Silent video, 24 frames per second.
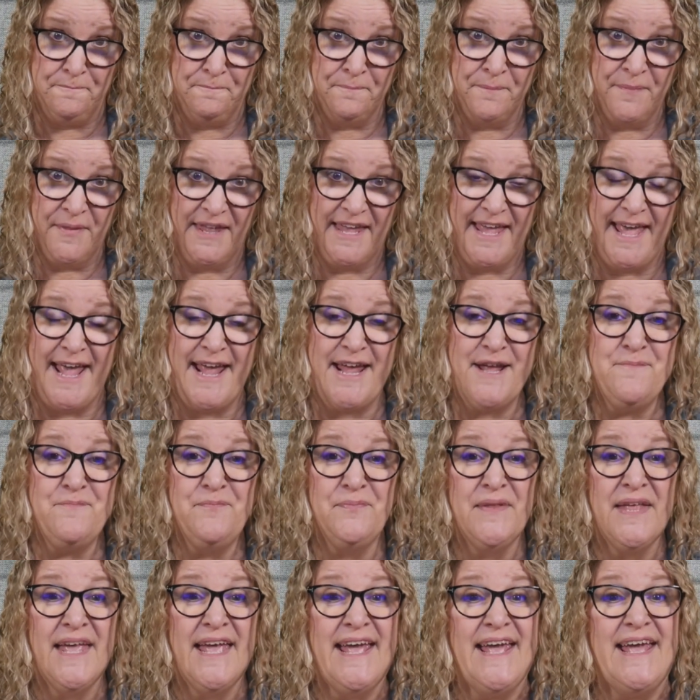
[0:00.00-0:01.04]
Okay?
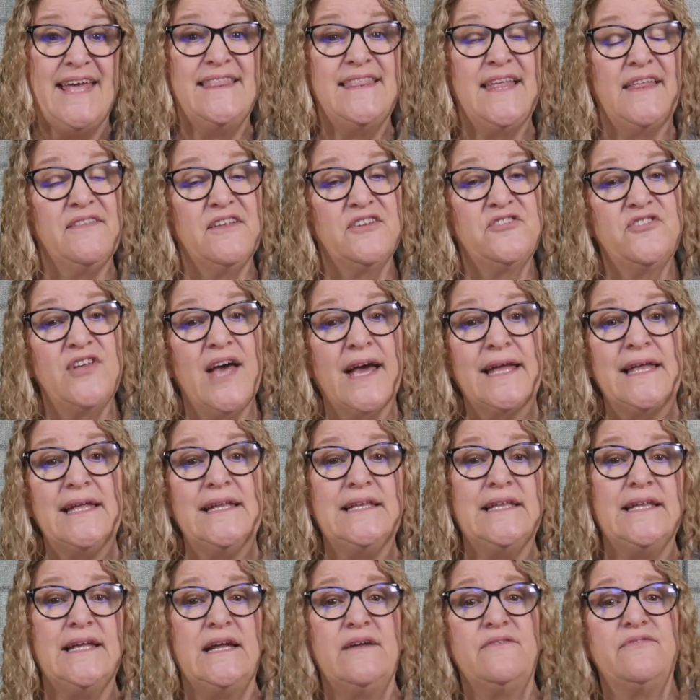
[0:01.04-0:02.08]
And then the
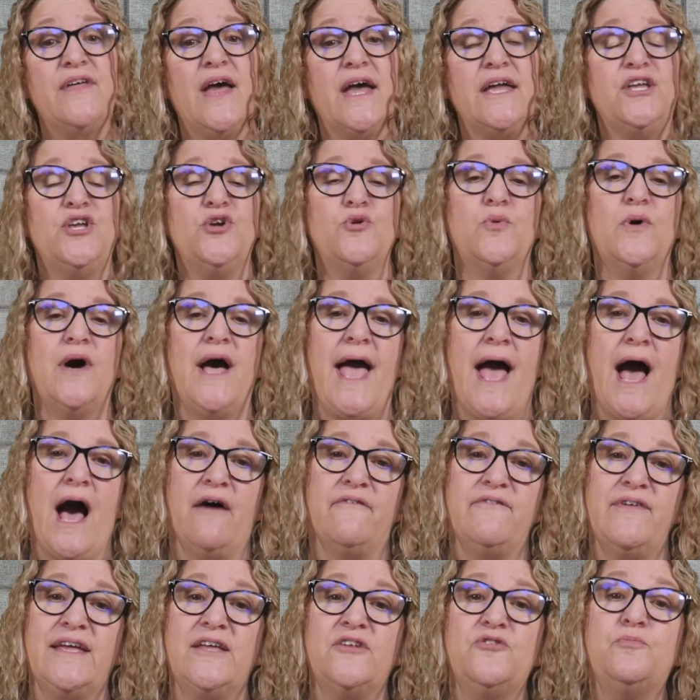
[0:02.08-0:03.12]
second leave that you will
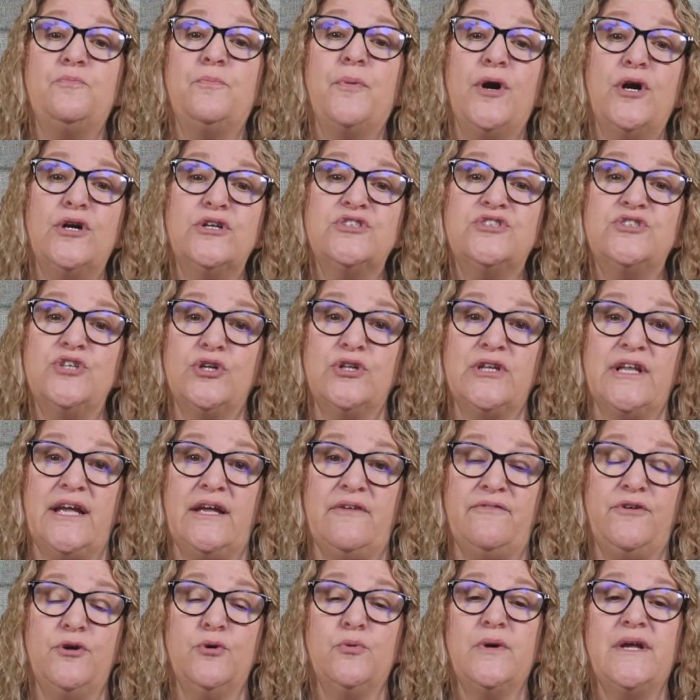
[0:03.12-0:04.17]
have is personal
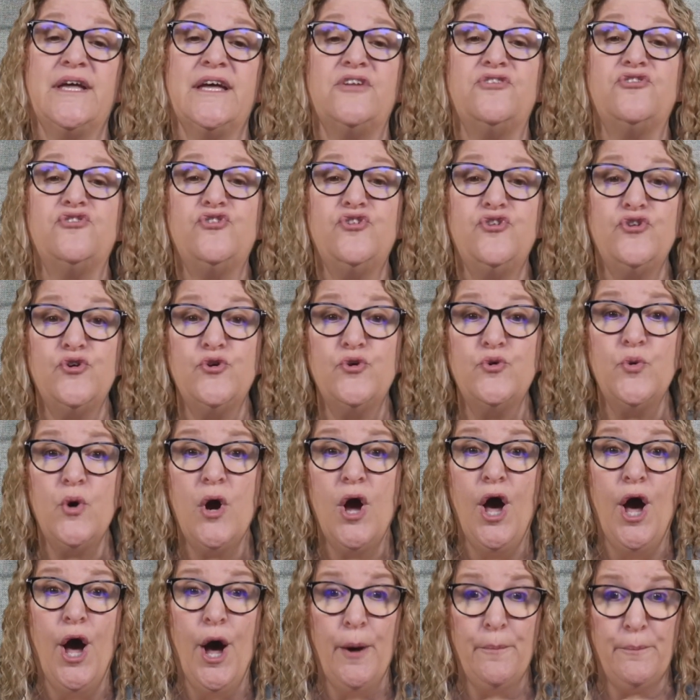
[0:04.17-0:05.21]
leave. You will get
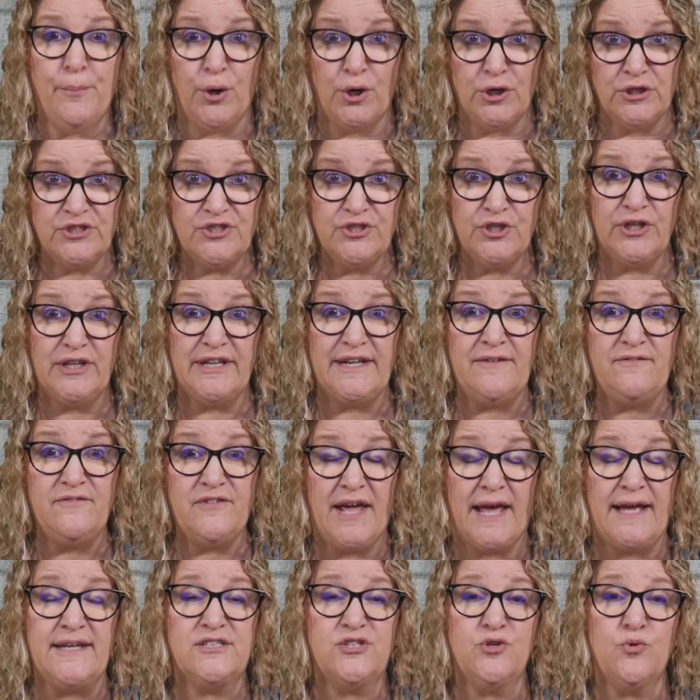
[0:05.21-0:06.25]
2 personal leave
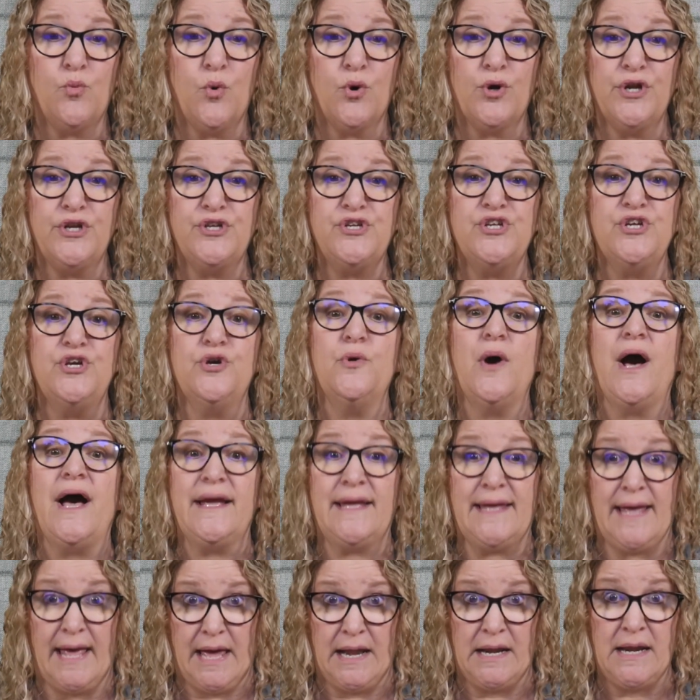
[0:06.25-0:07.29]
days awarded to you
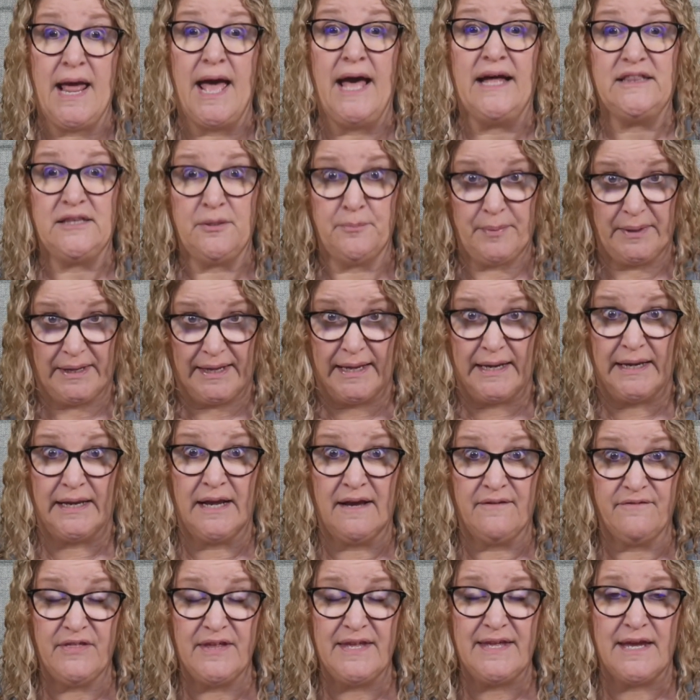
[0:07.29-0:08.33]
again at the beginning
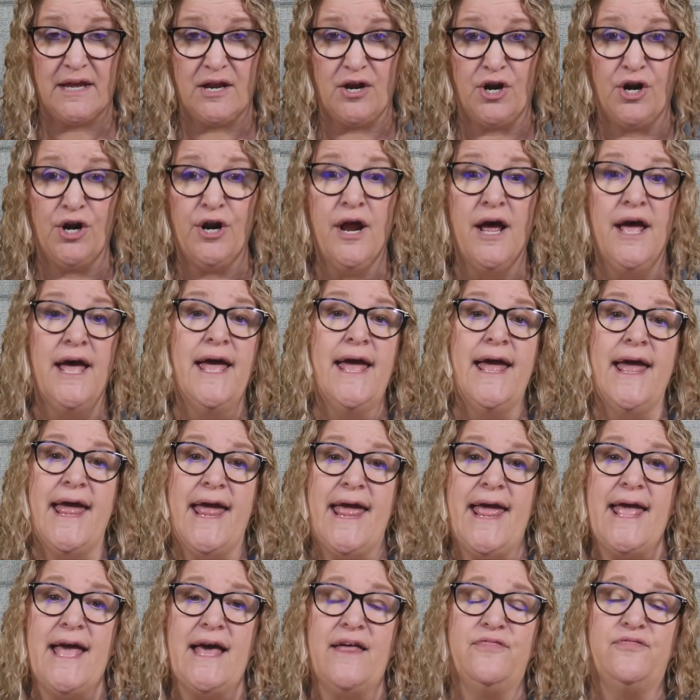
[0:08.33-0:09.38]
of the year.
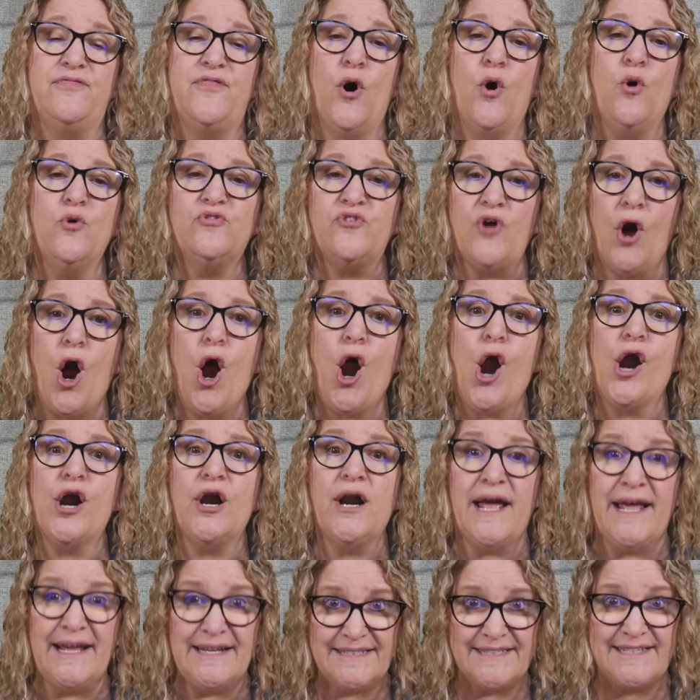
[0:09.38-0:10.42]
And those
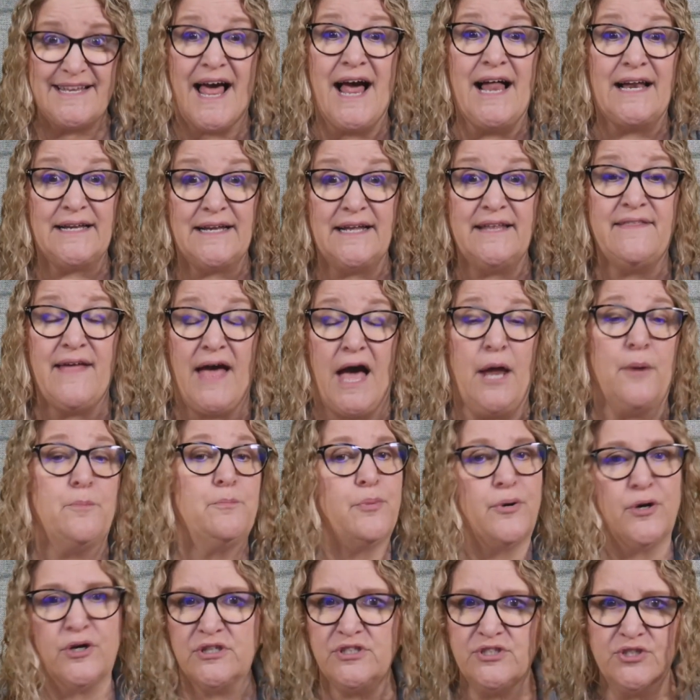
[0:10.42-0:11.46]
are exactly that,
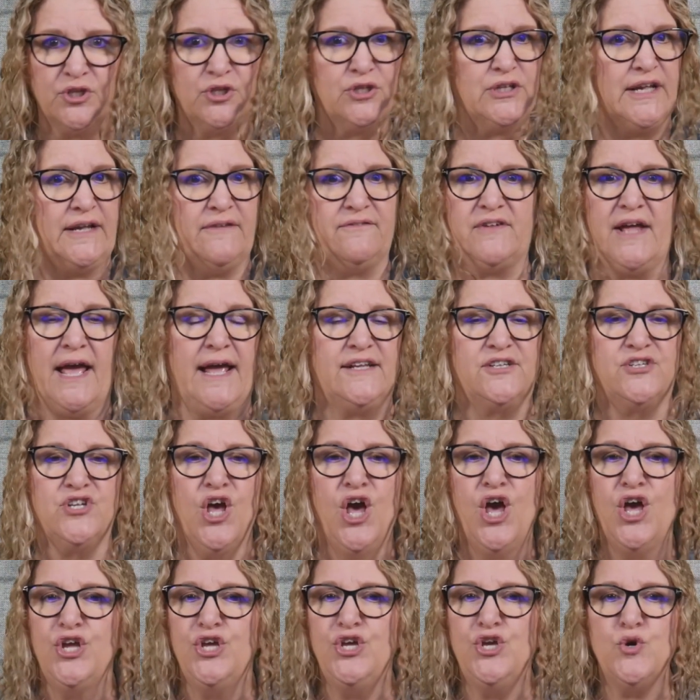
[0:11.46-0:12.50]
personal leave days.
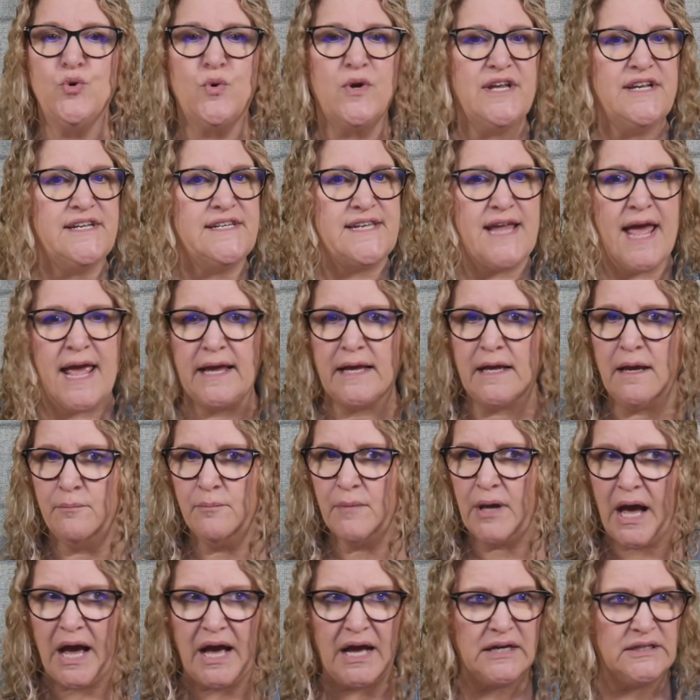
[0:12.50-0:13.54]
You can take them
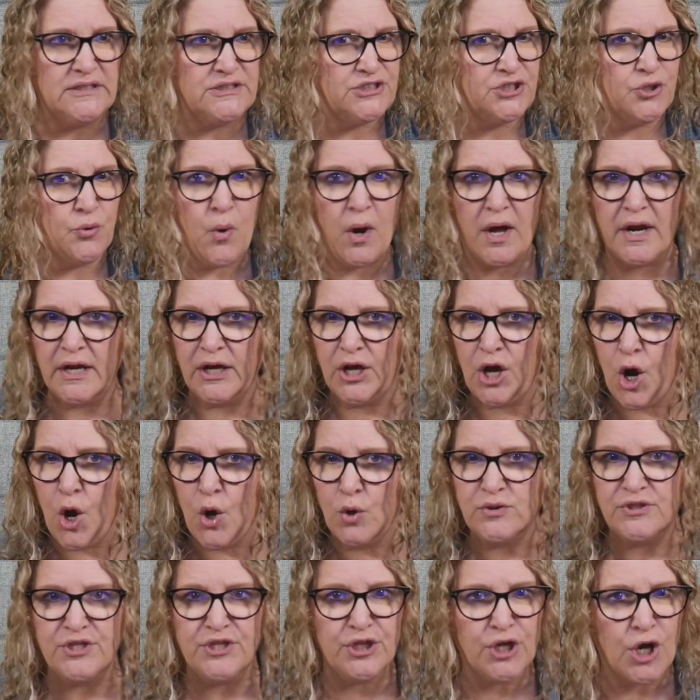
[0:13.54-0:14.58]
because you want to
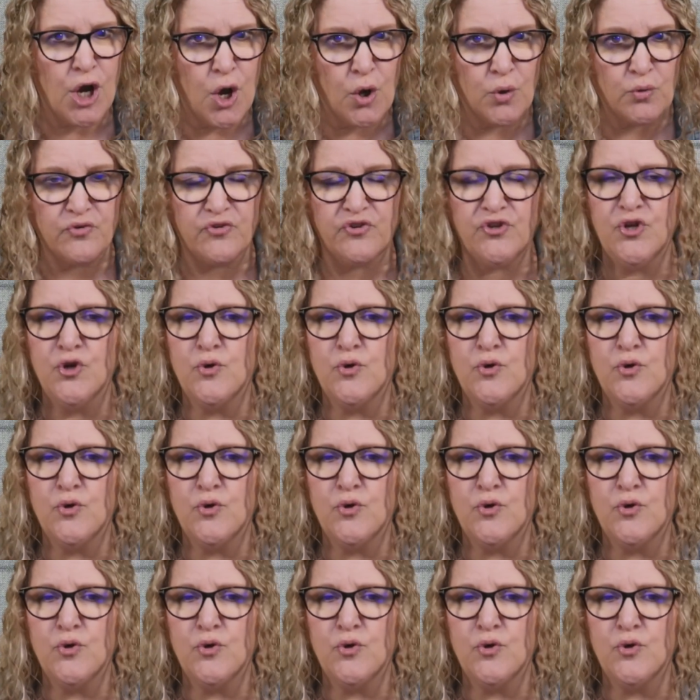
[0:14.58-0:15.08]
go to the coast.